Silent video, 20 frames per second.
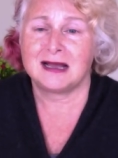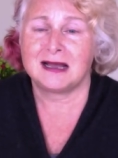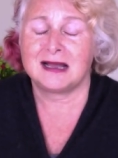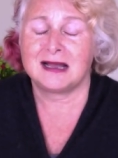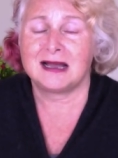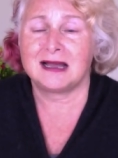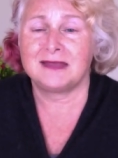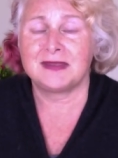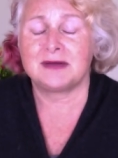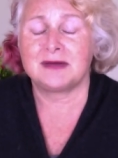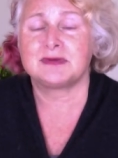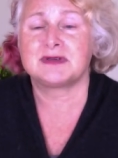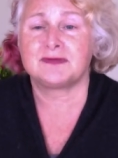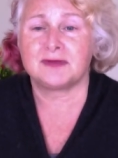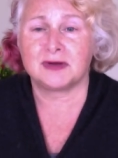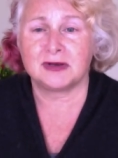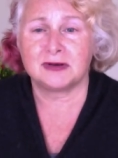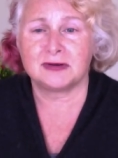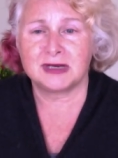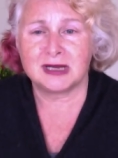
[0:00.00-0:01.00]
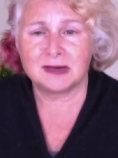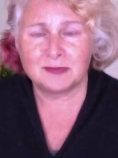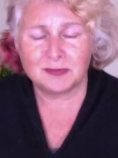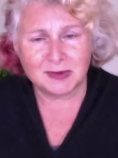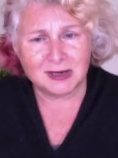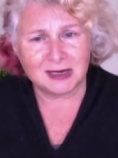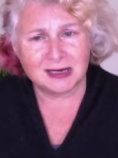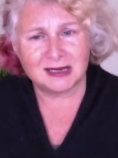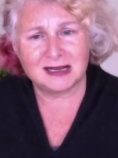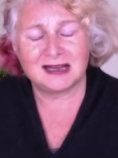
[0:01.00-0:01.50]
And that was followed up
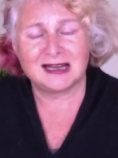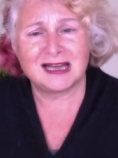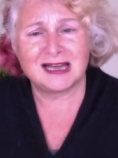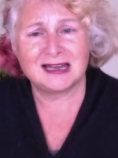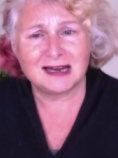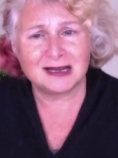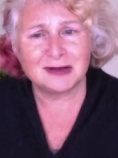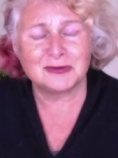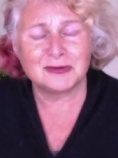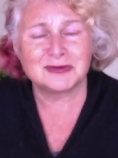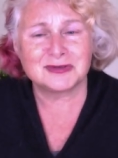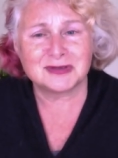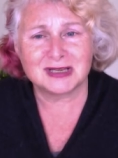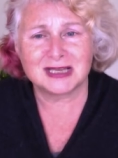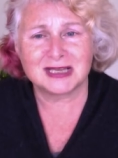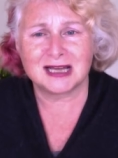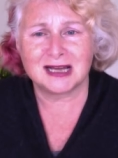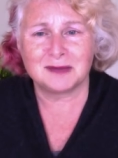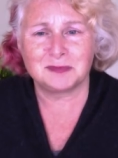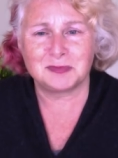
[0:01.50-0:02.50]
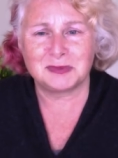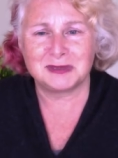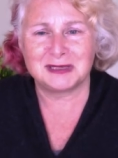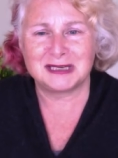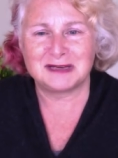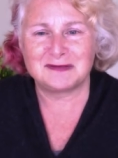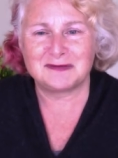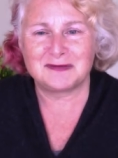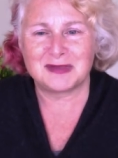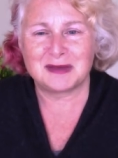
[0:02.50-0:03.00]
by, and I also can't
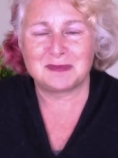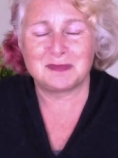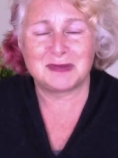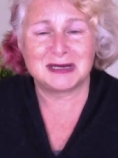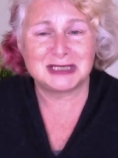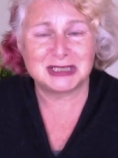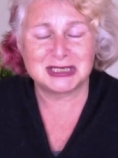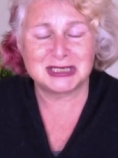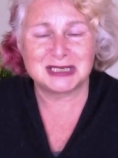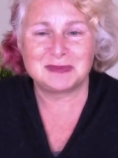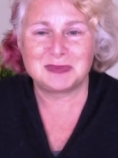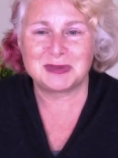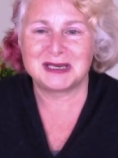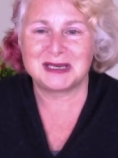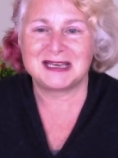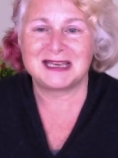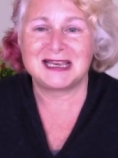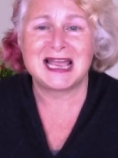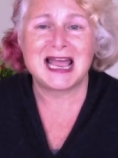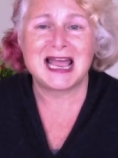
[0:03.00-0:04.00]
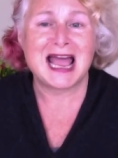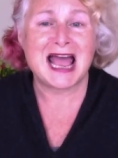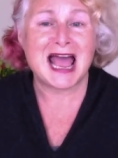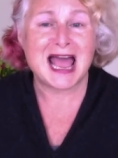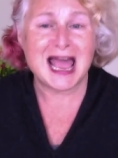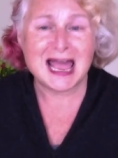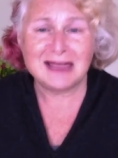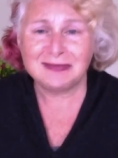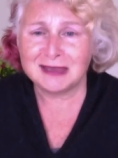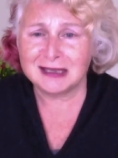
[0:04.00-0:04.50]
believe that my GP
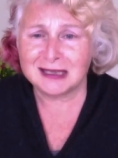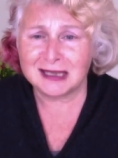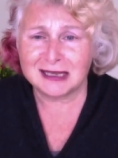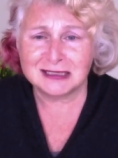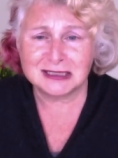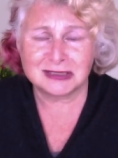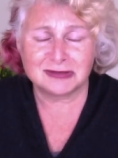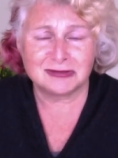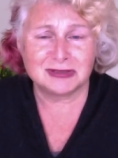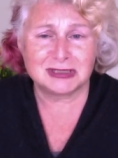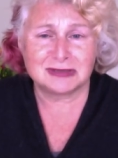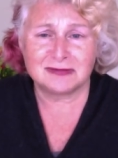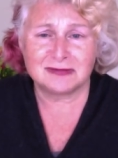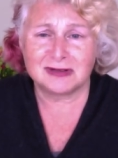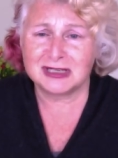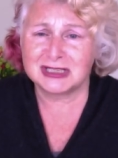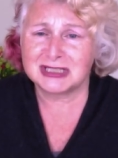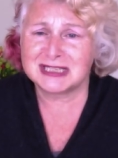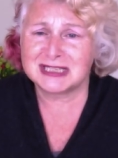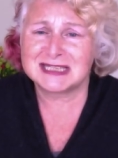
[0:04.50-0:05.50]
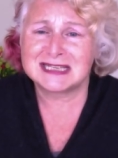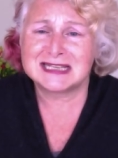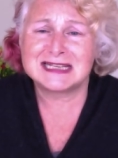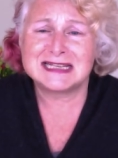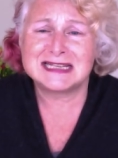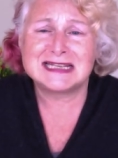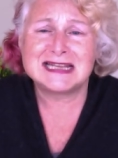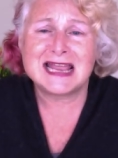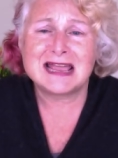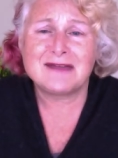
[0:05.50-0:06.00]
and the gastroenterologist
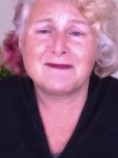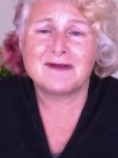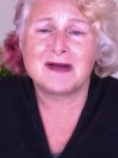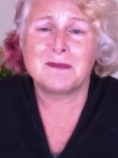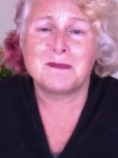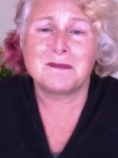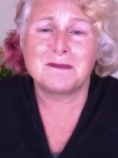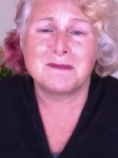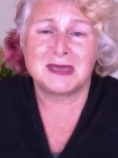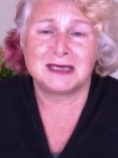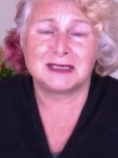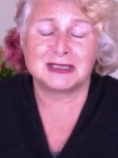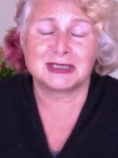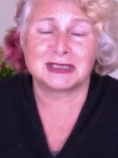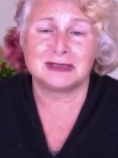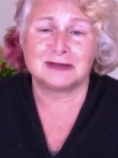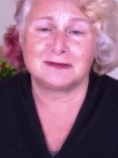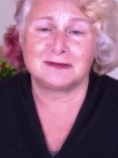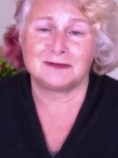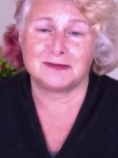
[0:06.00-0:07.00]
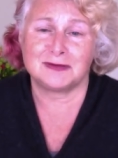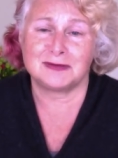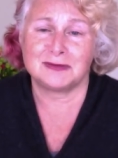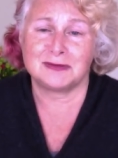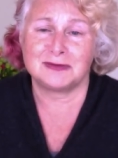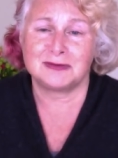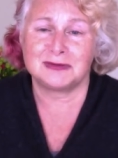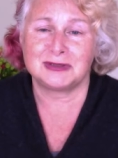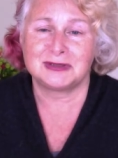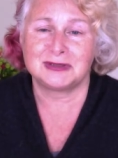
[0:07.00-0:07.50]
never mentioned
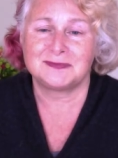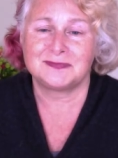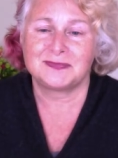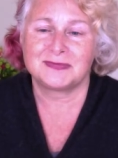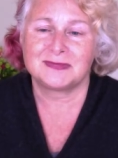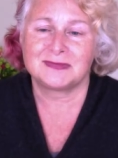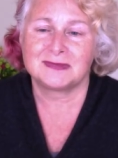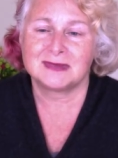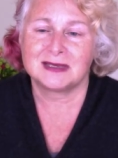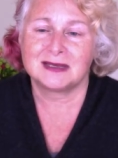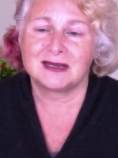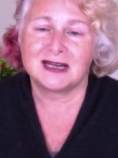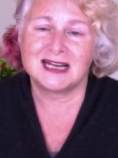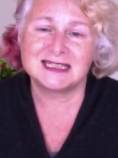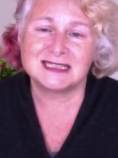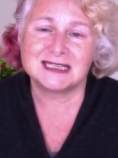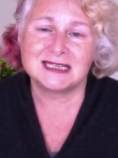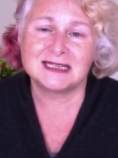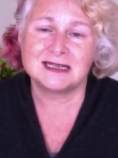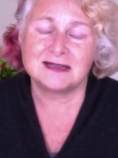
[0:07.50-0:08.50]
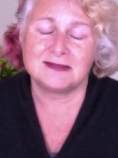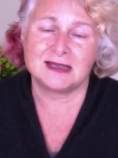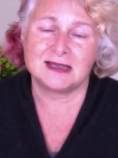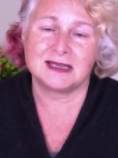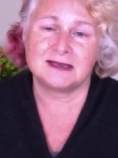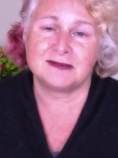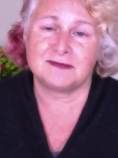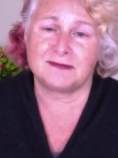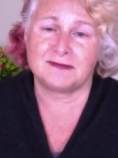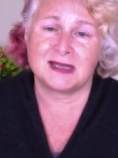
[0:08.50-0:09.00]
food. I did, in their
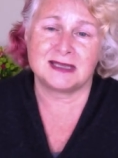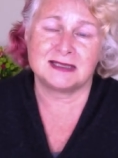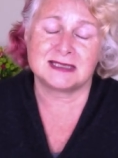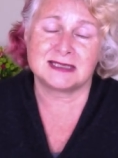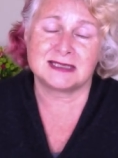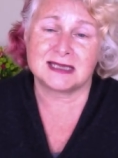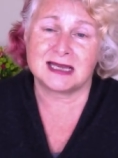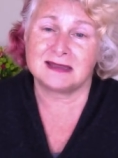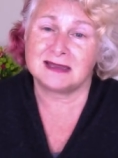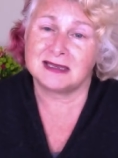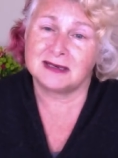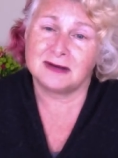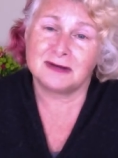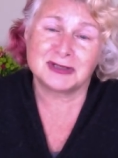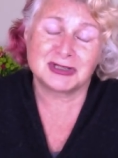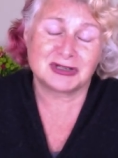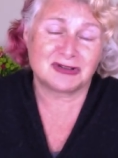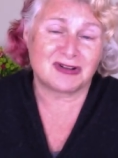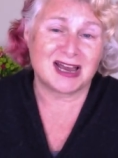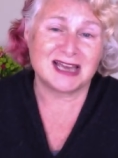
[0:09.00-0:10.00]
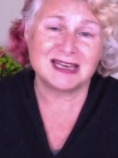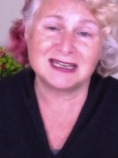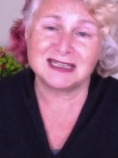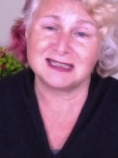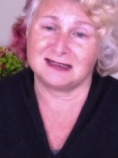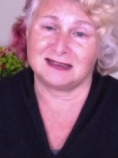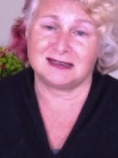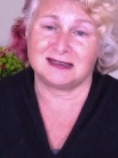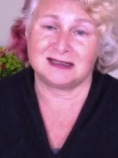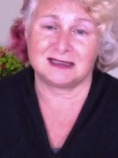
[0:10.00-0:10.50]
defence, say they're not trained in
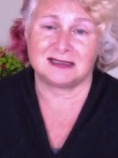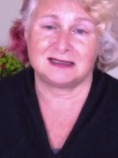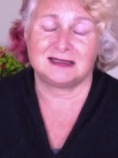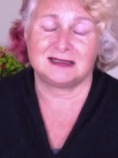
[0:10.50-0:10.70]
it.